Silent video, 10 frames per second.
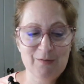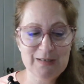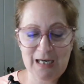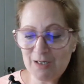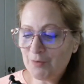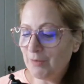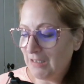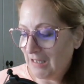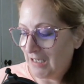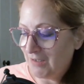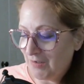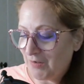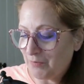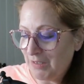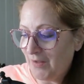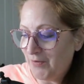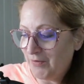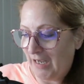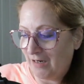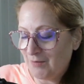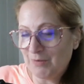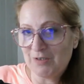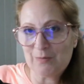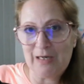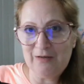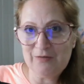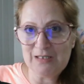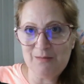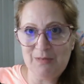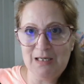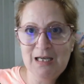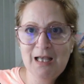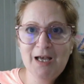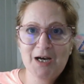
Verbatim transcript: I was actually led to three other decks, which is why you've seen me